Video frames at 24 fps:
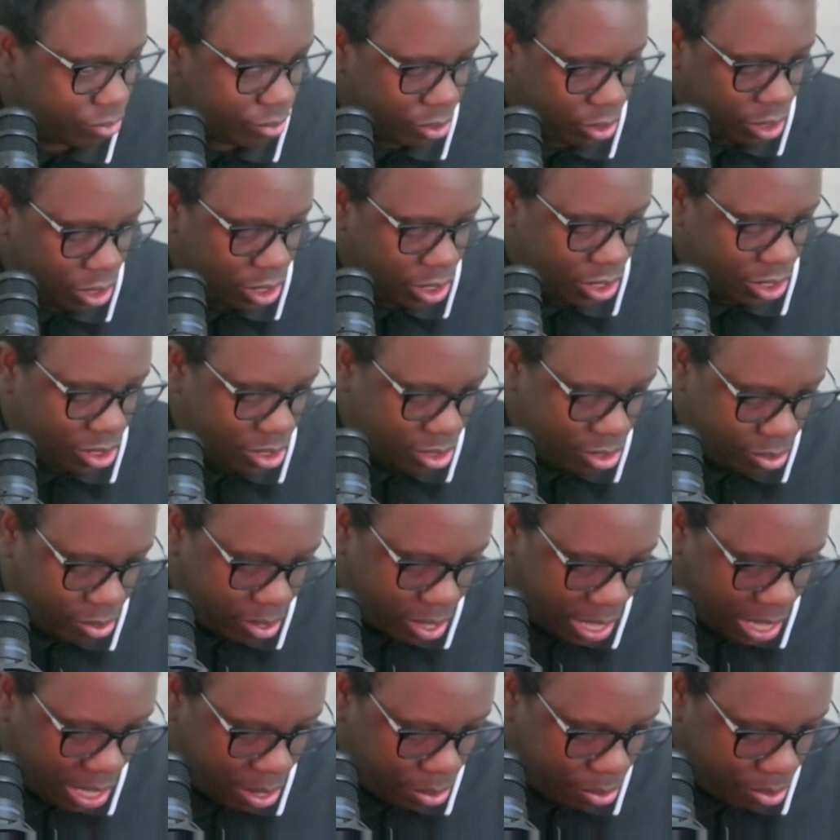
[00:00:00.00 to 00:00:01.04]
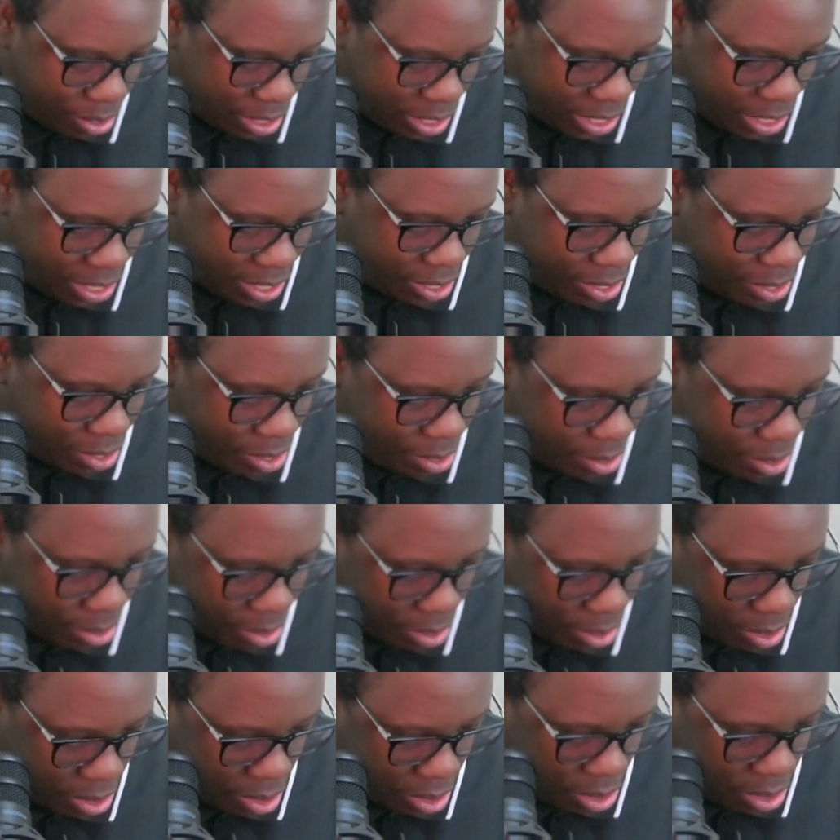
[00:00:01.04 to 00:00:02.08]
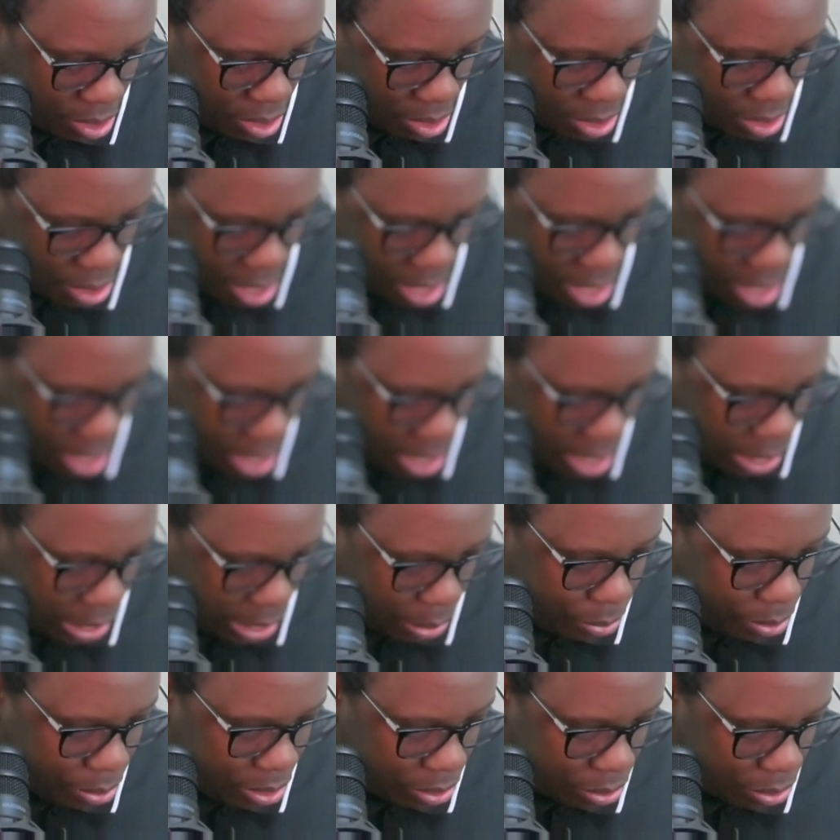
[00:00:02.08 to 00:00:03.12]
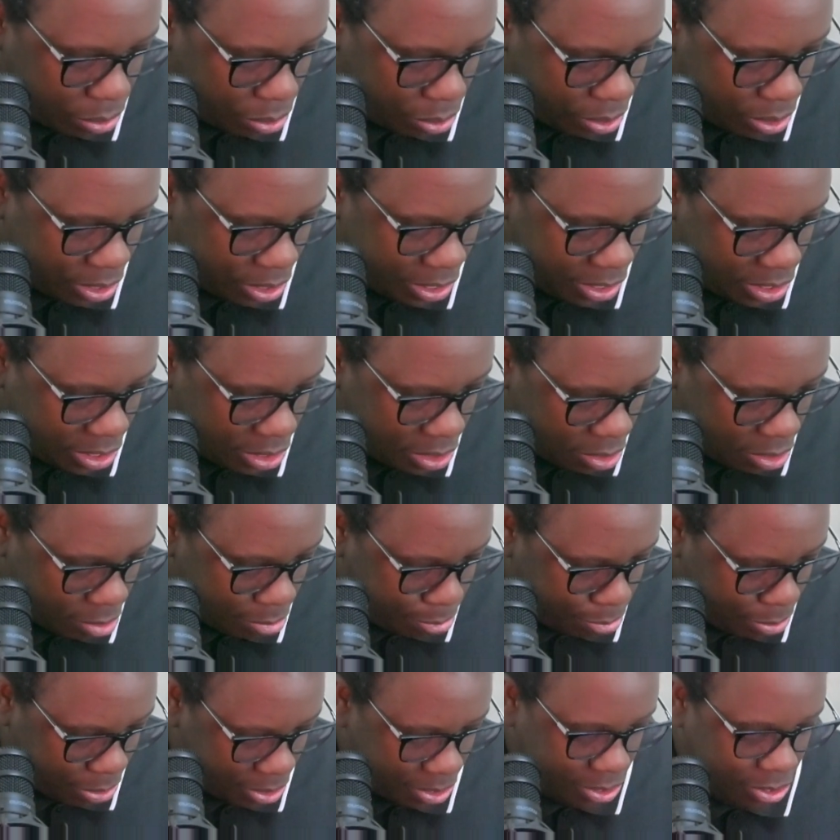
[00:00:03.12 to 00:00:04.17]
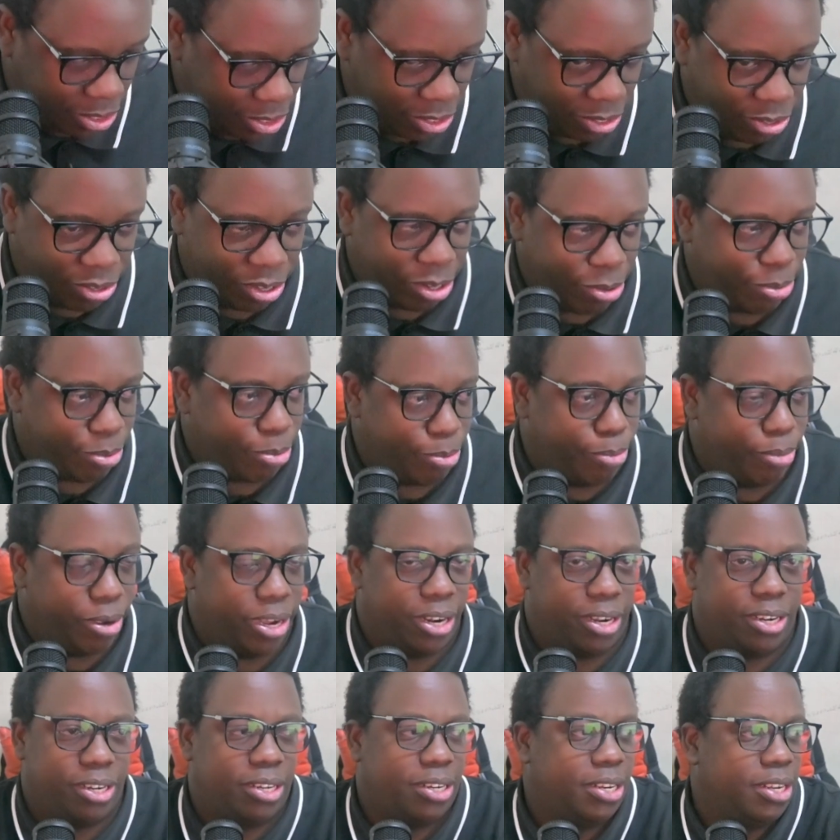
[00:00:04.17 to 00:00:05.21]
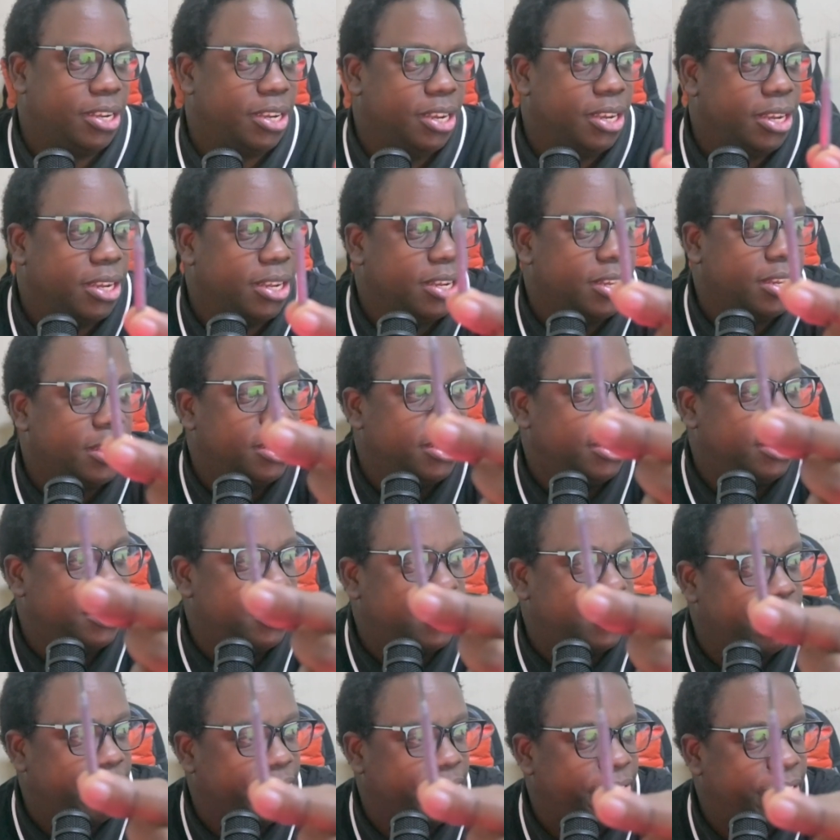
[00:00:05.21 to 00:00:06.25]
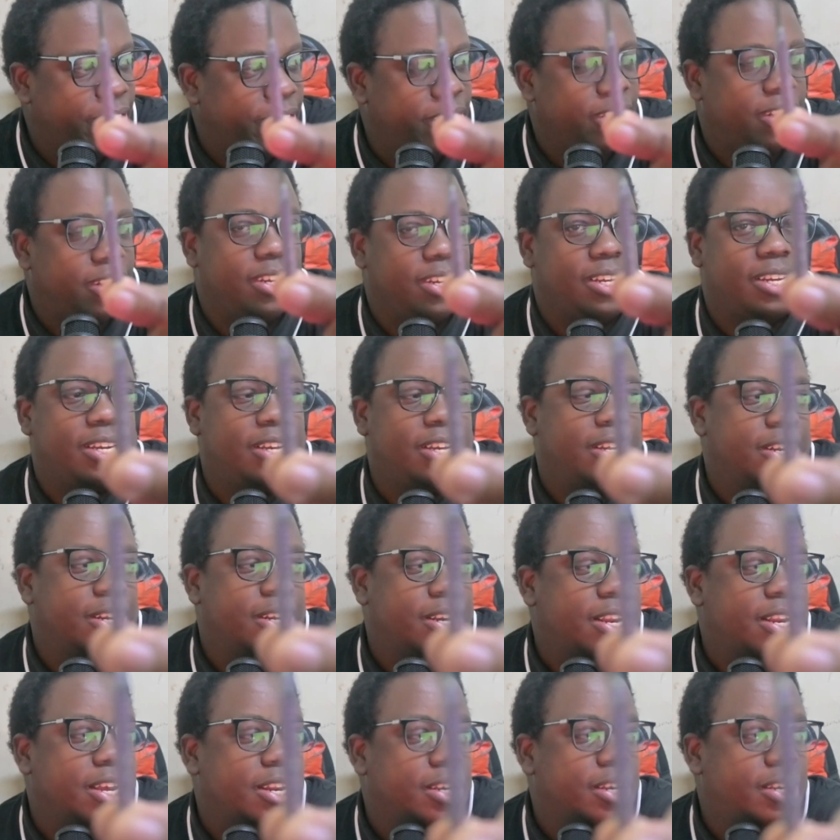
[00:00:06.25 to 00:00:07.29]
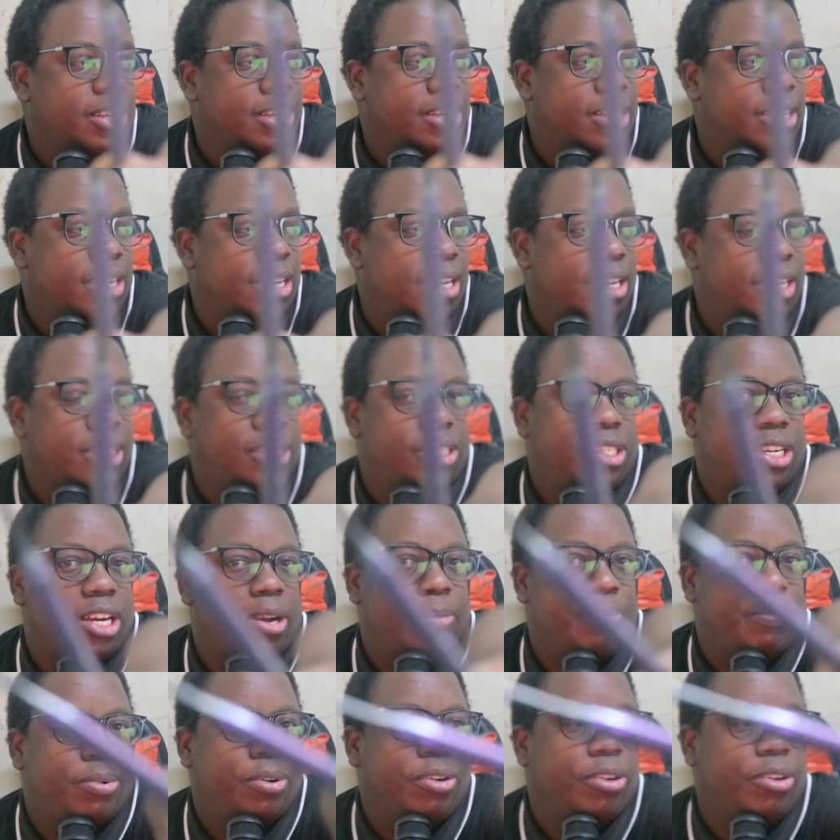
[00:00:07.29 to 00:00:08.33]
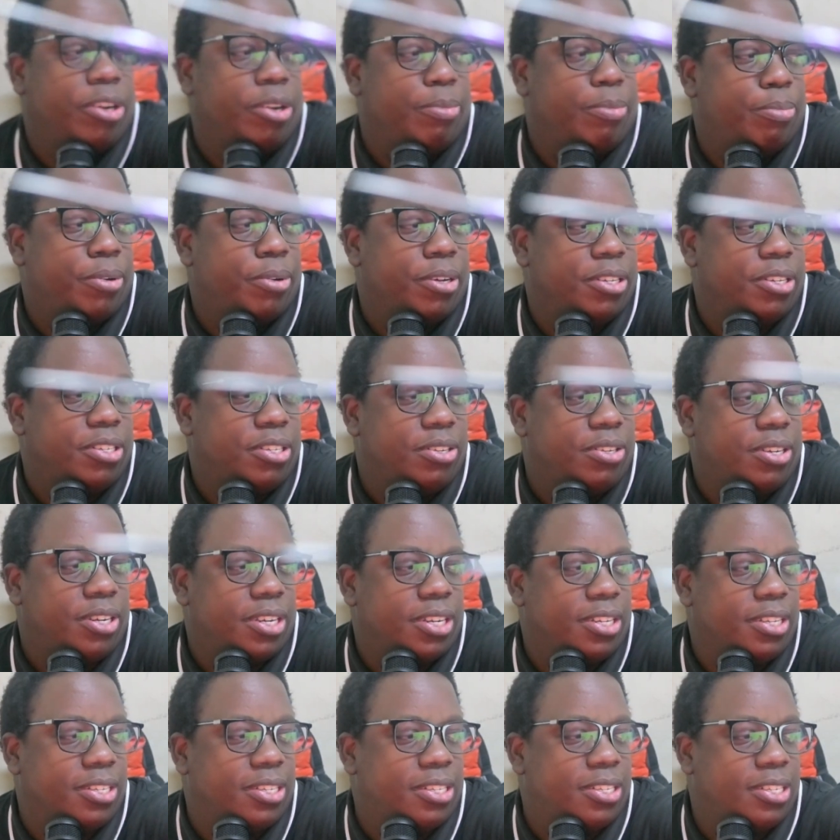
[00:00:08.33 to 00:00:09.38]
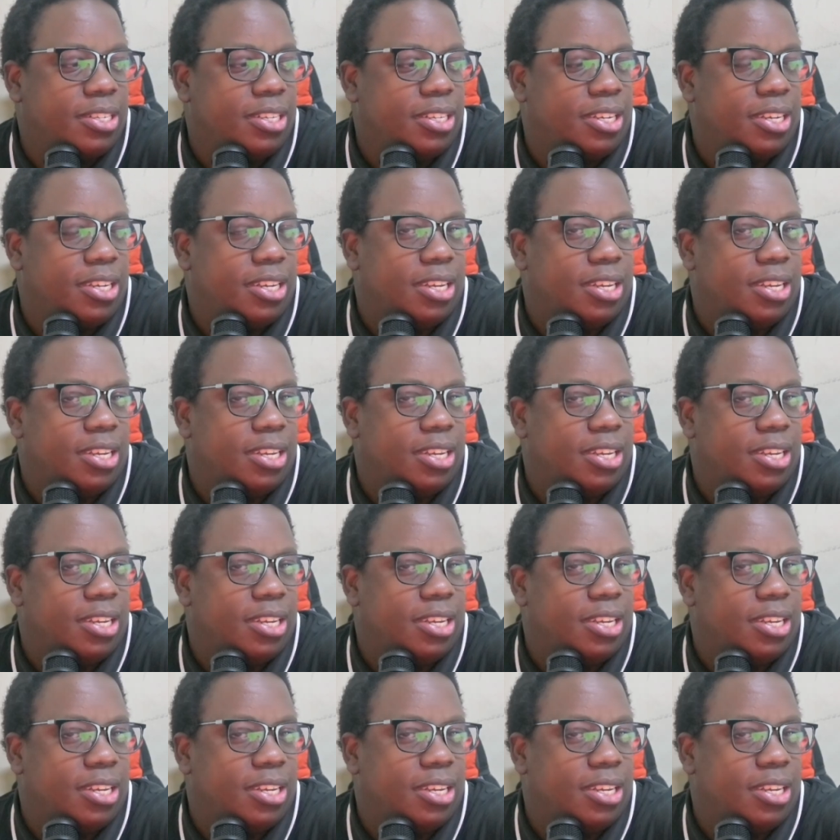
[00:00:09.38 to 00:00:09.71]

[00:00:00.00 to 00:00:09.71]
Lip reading: It's round, and I wouldn't call this pixel grip, but it's a very indented sharp grip, as you can see.